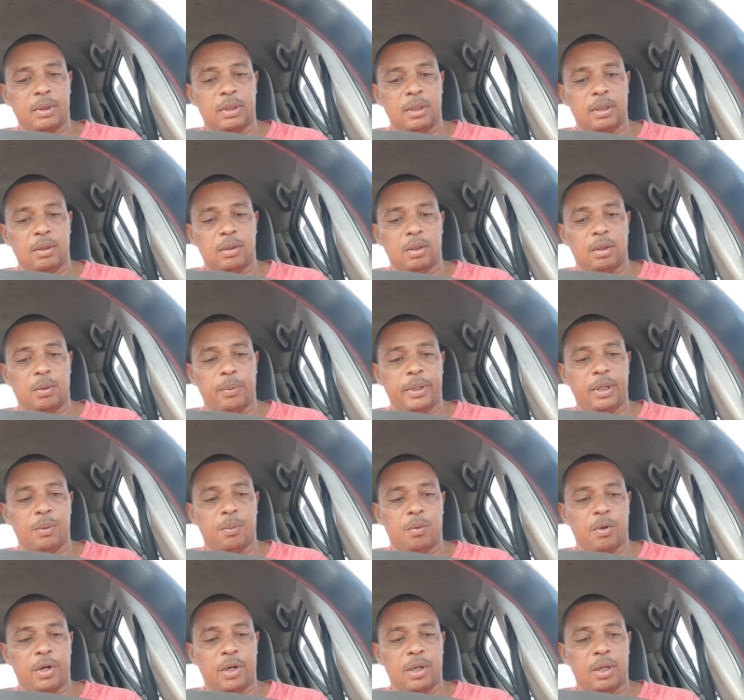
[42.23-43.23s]
I told the way to
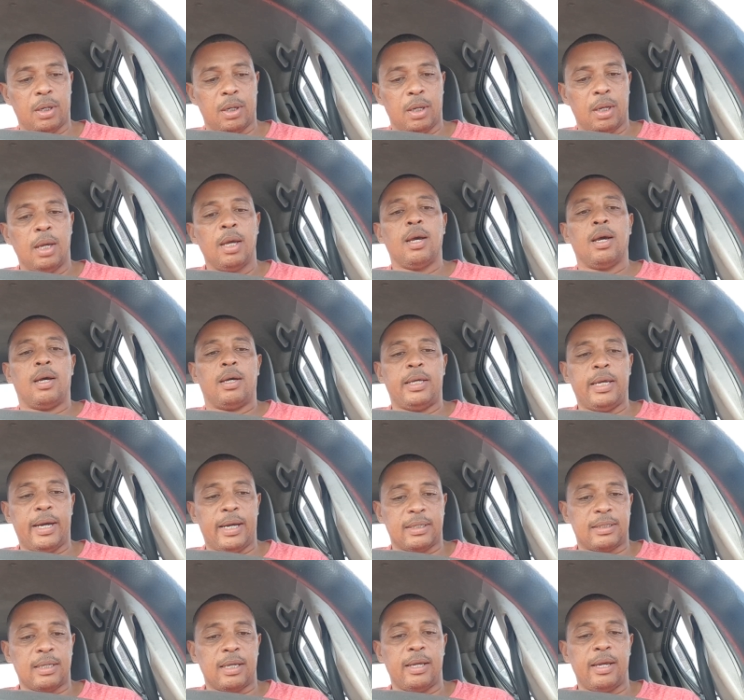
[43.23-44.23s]
work.
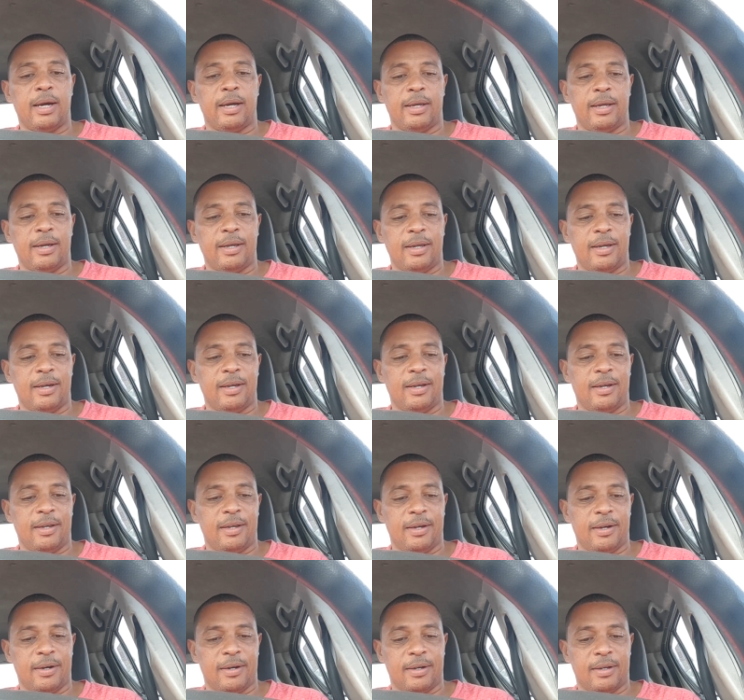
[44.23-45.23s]
Yes,
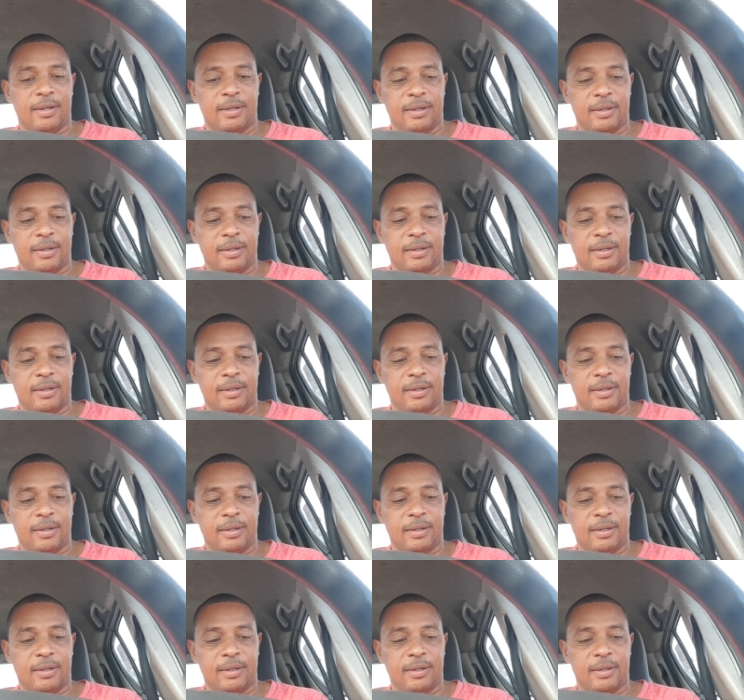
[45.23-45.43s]
yeah.